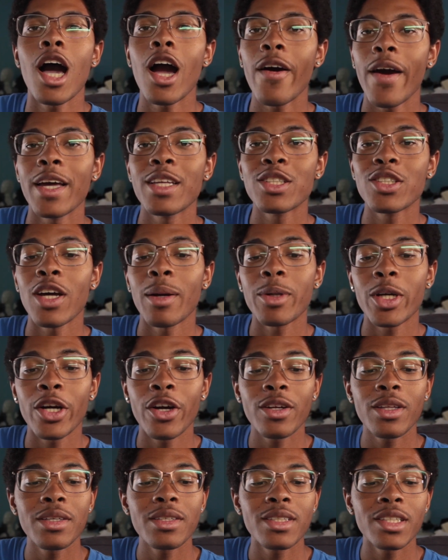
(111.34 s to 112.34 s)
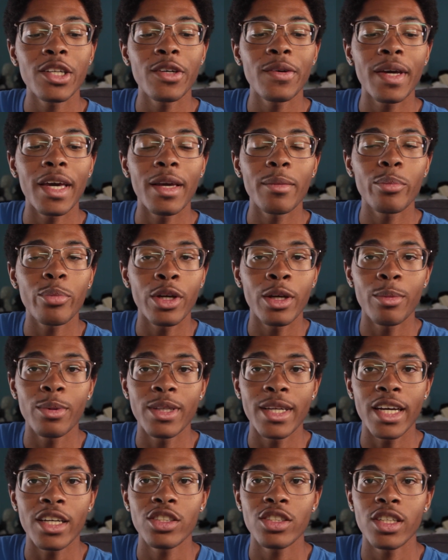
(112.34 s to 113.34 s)
All right, so I'm currently still in
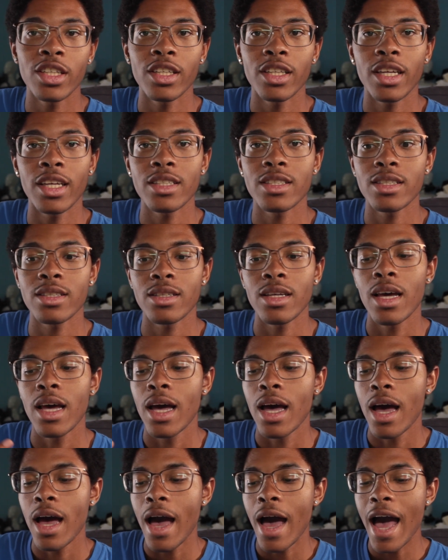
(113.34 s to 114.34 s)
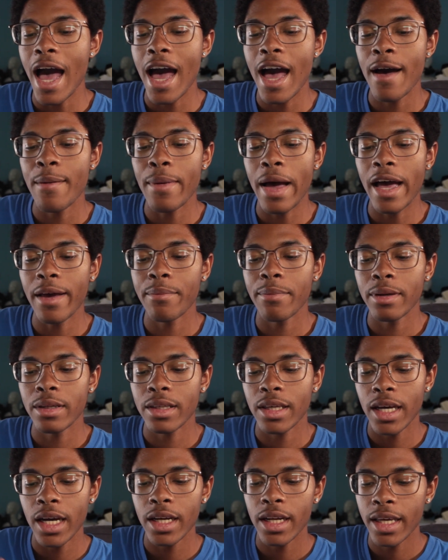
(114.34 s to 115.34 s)
pre-production. I've been
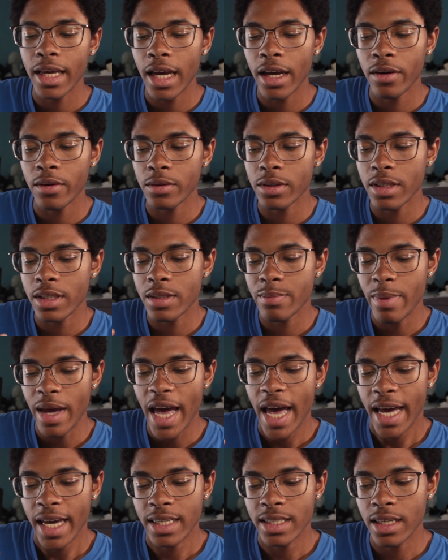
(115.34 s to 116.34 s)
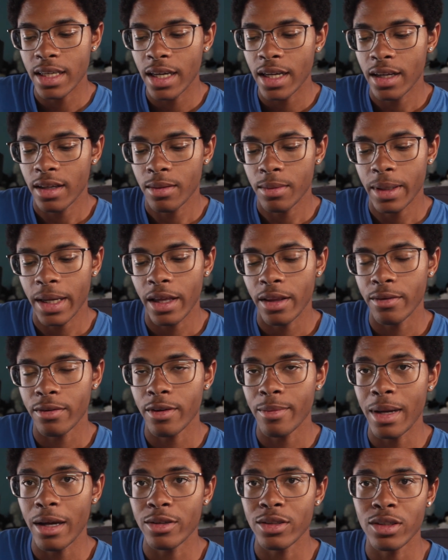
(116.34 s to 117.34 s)
cutting out these bags and getting them together for
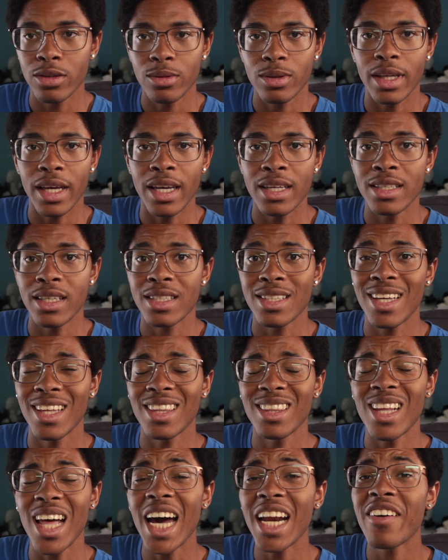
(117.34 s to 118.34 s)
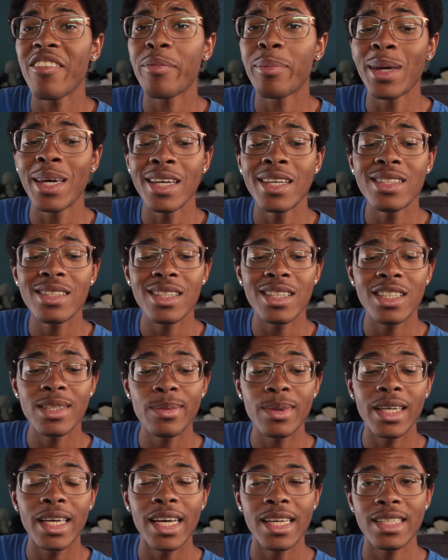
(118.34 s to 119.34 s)
about 2 days. It's a lot of pieces
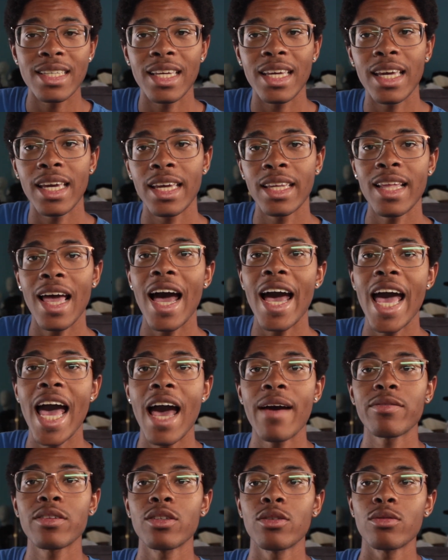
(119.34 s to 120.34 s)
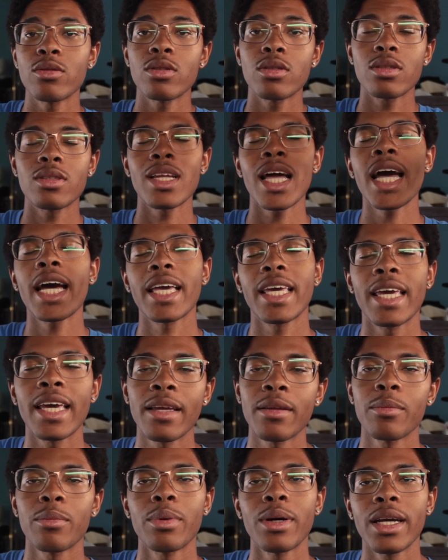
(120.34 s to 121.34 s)
because
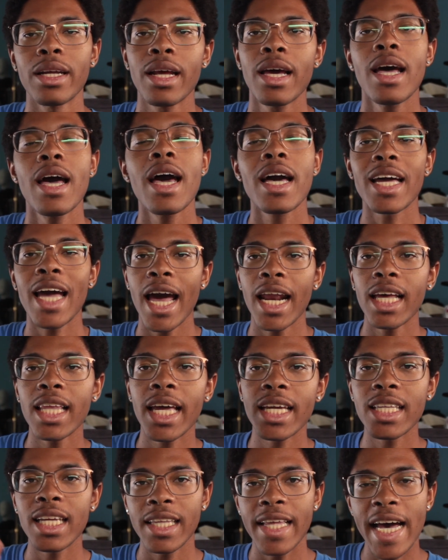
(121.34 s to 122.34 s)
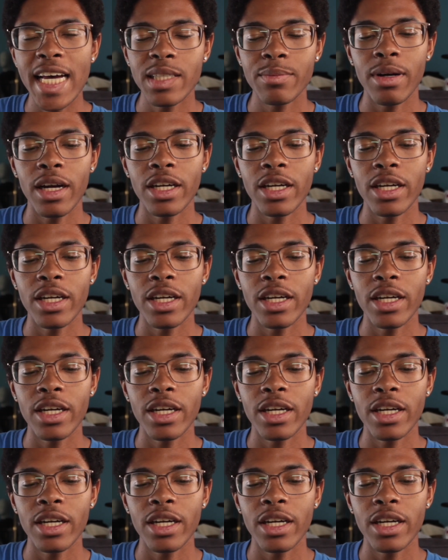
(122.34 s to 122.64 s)
kind of like the last